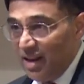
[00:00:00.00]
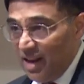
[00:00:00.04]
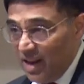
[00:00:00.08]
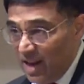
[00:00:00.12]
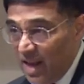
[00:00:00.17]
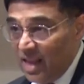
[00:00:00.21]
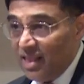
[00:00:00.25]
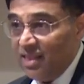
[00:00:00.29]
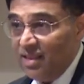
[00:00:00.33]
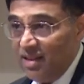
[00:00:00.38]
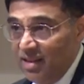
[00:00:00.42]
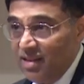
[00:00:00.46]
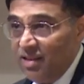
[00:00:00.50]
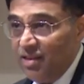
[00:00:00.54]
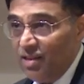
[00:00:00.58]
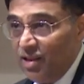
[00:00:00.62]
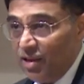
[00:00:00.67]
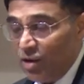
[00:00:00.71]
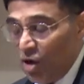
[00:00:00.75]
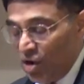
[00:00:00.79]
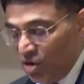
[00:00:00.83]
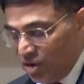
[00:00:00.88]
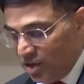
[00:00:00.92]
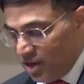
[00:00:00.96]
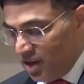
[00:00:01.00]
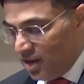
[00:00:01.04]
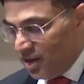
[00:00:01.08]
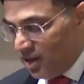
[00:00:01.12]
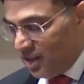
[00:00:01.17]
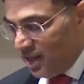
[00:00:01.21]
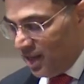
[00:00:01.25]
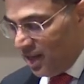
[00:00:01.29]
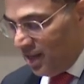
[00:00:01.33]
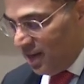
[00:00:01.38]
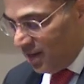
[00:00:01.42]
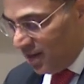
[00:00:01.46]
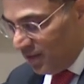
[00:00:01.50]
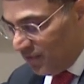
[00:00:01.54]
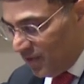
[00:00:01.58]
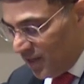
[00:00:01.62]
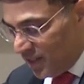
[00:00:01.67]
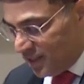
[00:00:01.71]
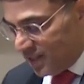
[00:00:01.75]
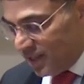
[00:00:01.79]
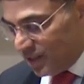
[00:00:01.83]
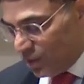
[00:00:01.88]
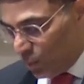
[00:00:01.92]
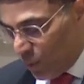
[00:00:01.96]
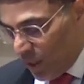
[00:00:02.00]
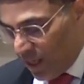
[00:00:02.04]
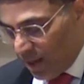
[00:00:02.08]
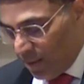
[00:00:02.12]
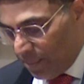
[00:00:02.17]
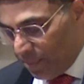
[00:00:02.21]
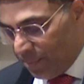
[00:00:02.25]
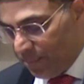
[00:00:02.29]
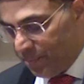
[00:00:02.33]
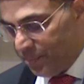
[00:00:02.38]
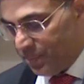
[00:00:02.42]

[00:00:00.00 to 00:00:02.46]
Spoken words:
And the reverse as well.